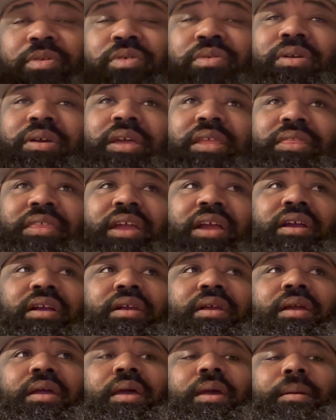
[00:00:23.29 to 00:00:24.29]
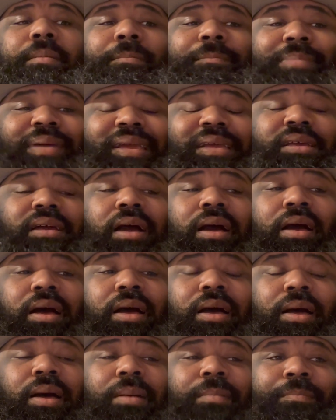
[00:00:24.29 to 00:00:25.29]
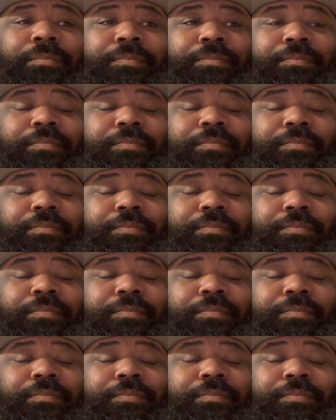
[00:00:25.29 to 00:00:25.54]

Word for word: When you look at their big uh,